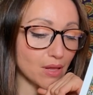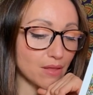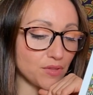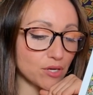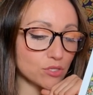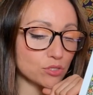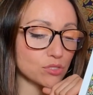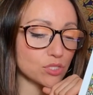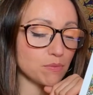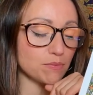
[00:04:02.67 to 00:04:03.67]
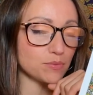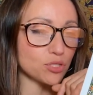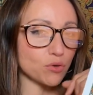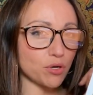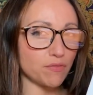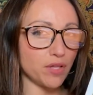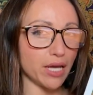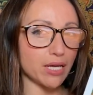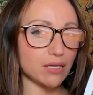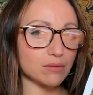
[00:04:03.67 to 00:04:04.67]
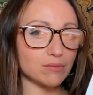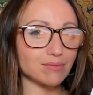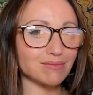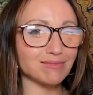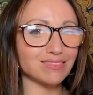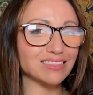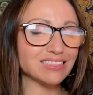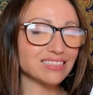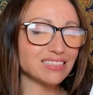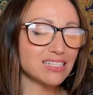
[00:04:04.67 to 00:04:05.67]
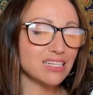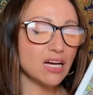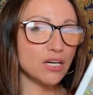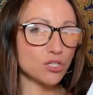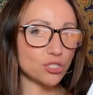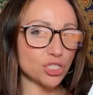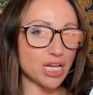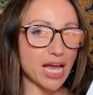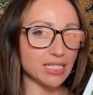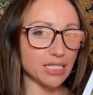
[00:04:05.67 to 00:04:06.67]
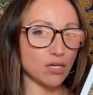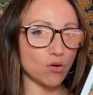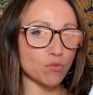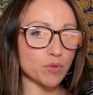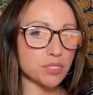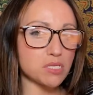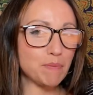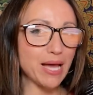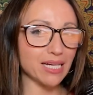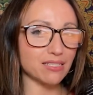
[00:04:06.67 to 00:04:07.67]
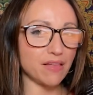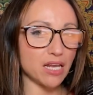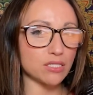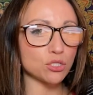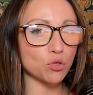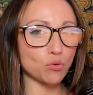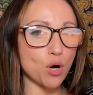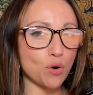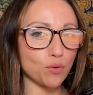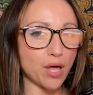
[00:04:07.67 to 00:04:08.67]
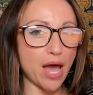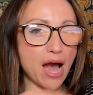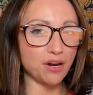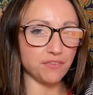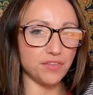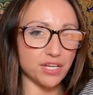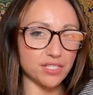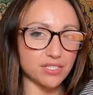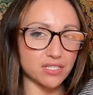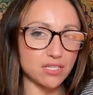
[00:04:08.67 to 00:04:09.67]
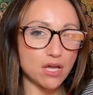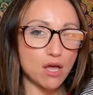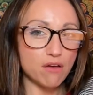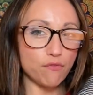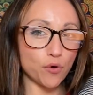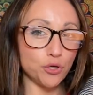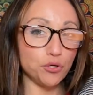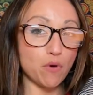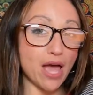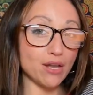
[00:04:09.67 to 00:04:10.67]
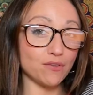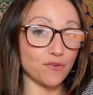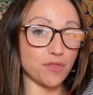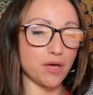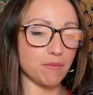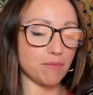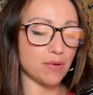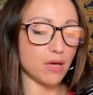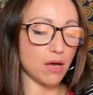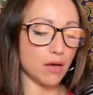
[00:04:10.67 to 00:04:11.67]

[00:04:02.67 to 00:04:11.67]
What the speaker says: there's some sort of like understanding or respect that has grown out of this for you and for them.